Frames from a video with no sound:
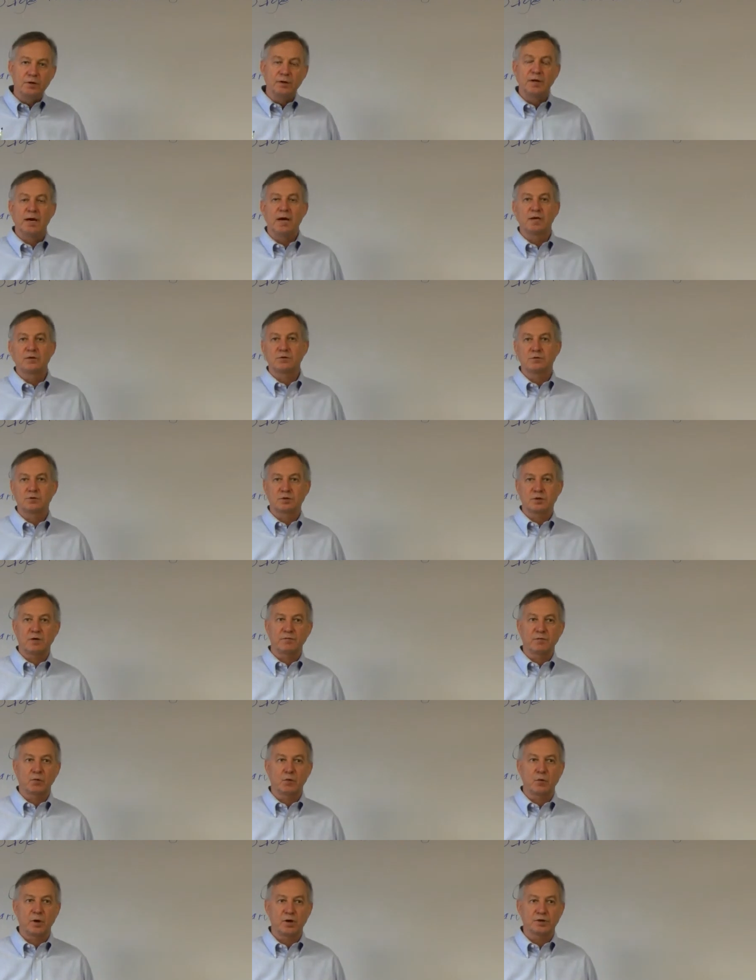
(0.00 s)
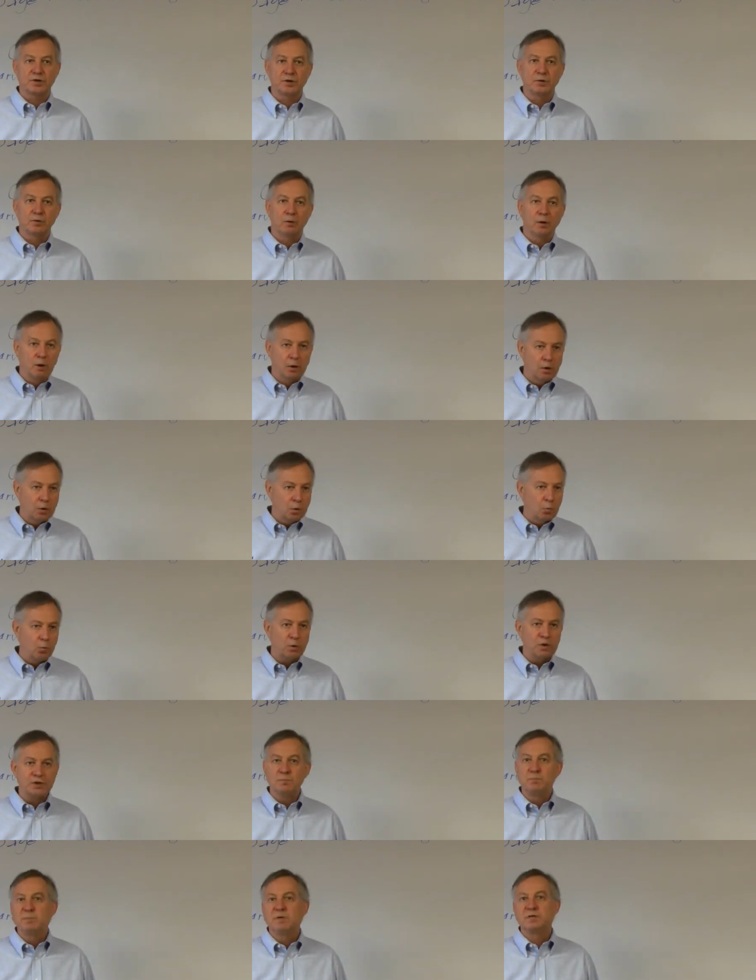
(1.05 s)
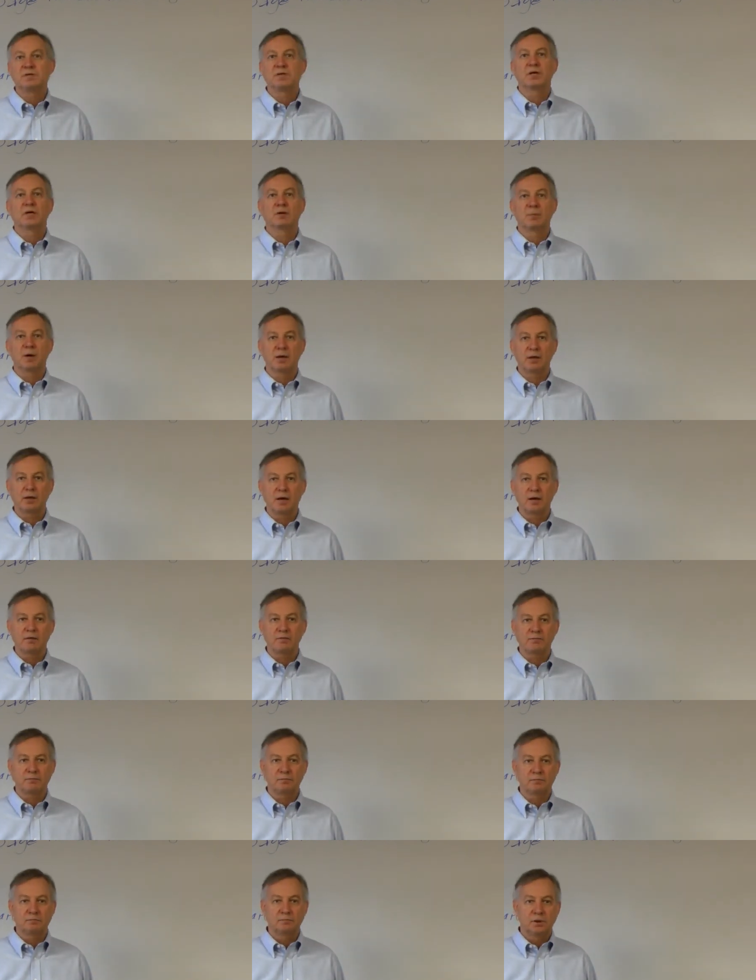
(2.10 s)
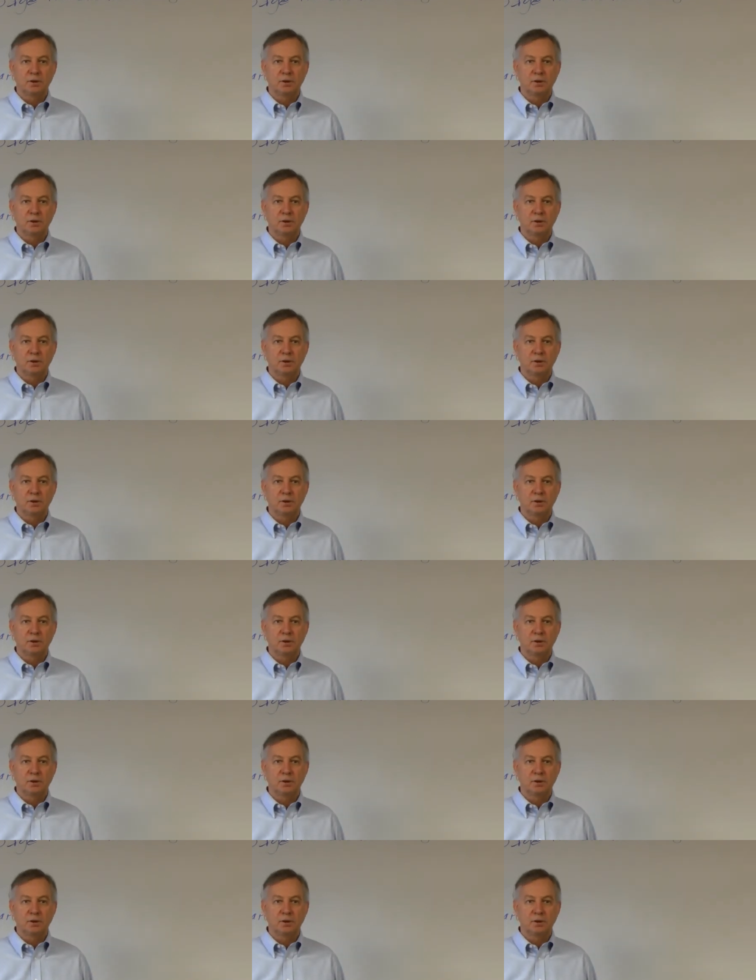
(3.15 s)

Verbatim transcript: you can ask yourself a question what's missing in my life?